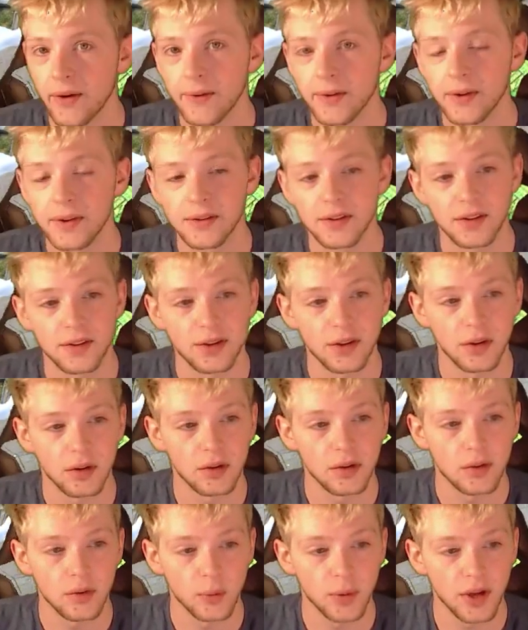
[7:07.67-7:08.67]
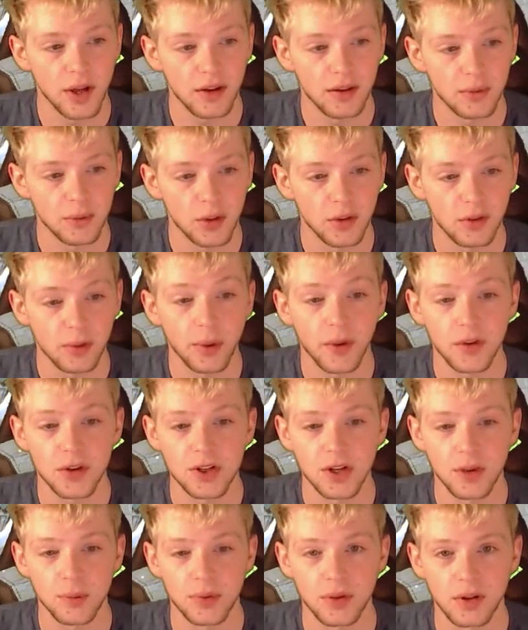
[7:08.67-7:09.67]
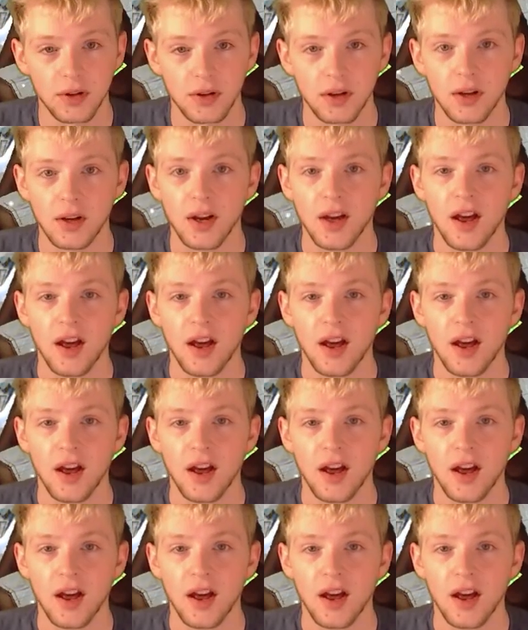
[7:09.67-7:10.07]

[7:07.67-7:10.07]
at least, until we get some news about the champion.